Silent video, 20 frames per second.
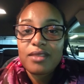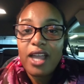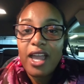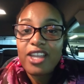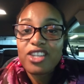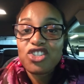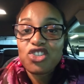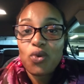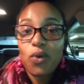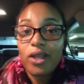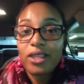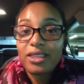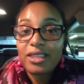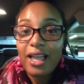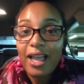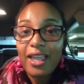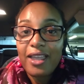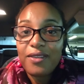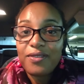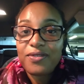enjoy
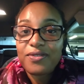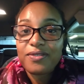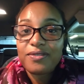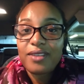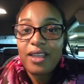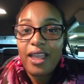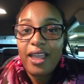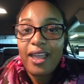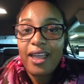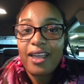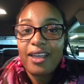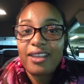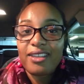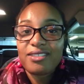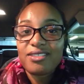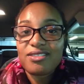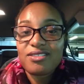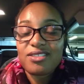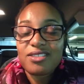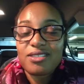life.
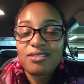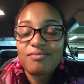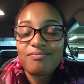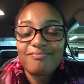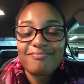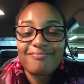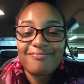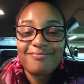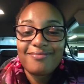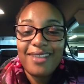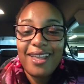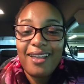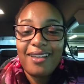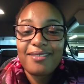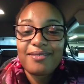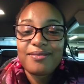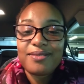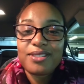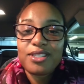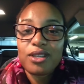And yeah,
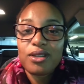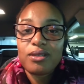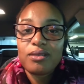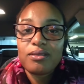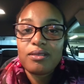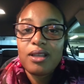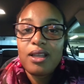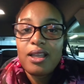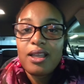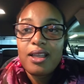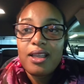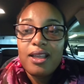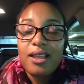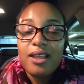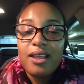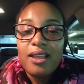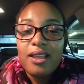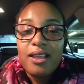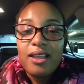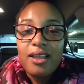so
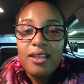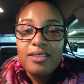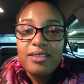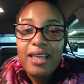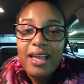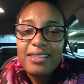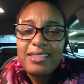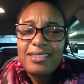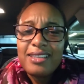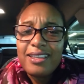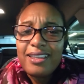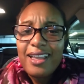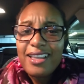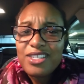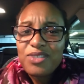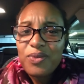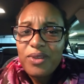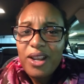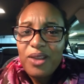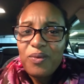that's, I
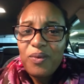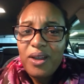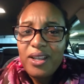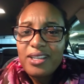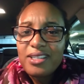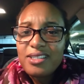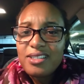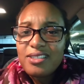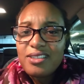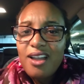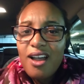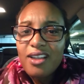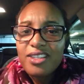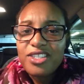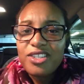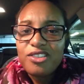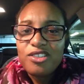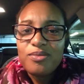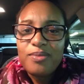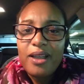guess, what I wanted to talk
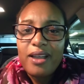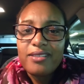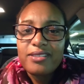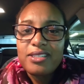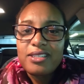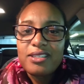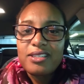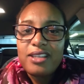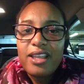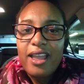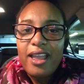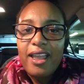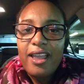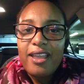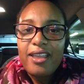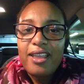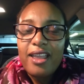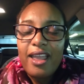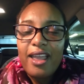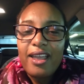to you about
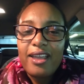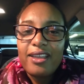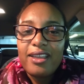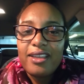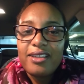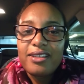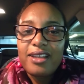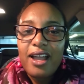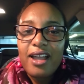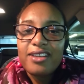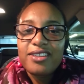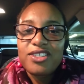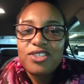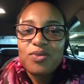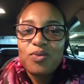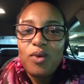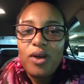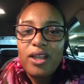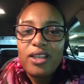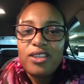today. And I
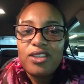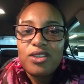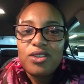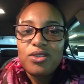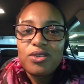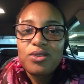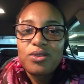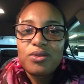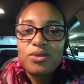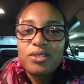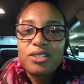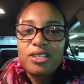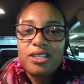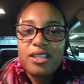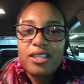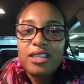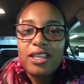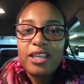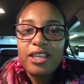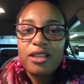just want you to
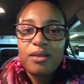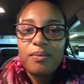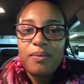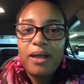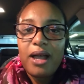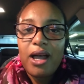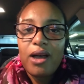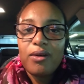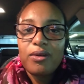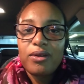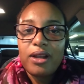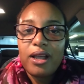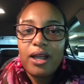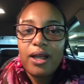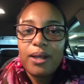think about